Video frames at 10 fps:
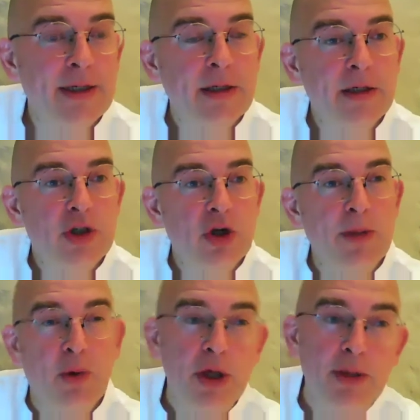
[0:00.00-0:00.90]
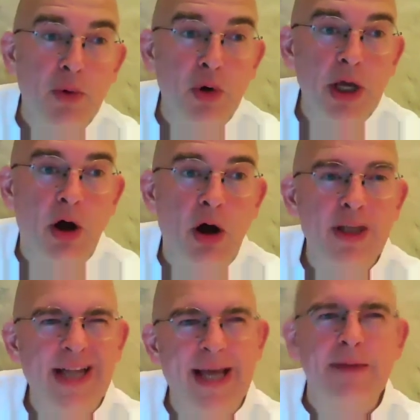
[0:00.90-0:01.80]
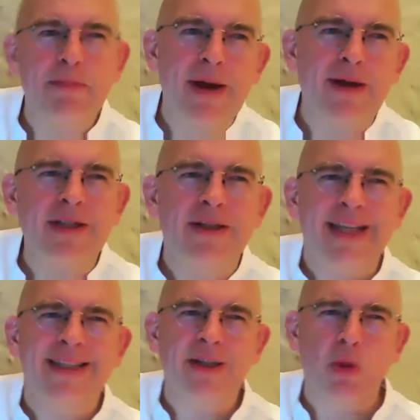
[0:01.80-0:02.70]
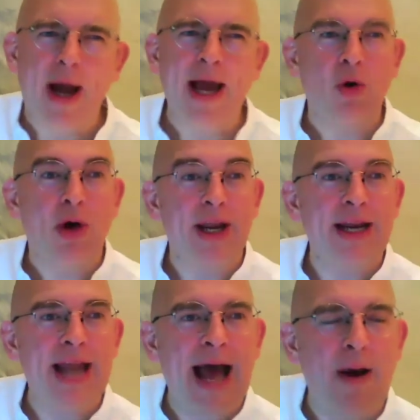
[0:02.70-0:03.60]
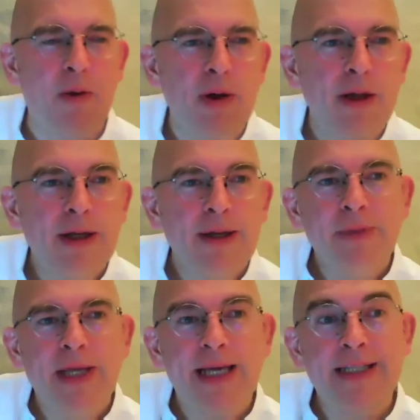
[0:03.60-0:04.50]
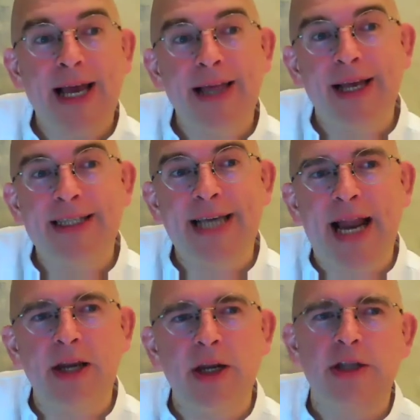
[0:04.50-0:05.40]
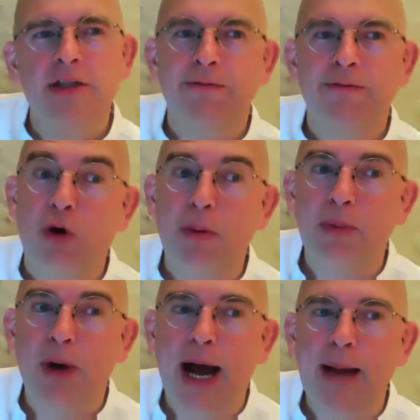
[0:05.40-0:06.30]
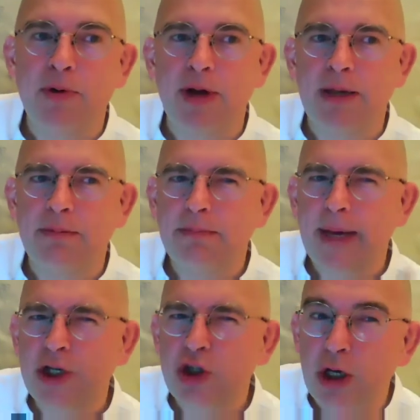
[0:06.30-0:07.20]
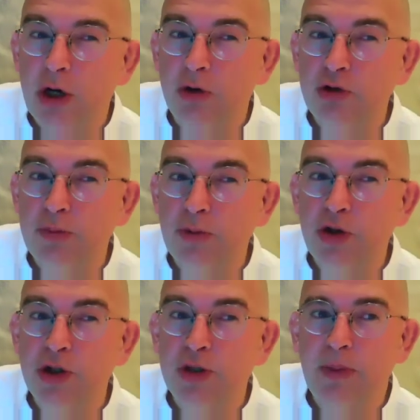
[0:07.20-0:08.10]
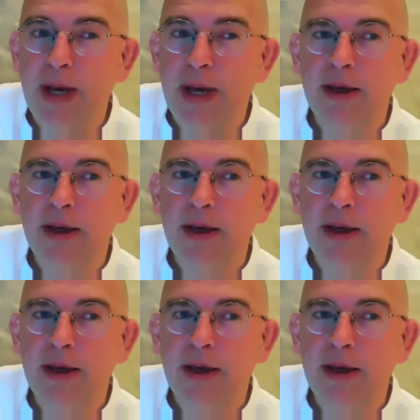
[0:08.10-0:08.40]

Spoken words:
So you put your money on. It's like the way I look at it now, it's like they're telling you to form a bribery, make sure your contribution's big,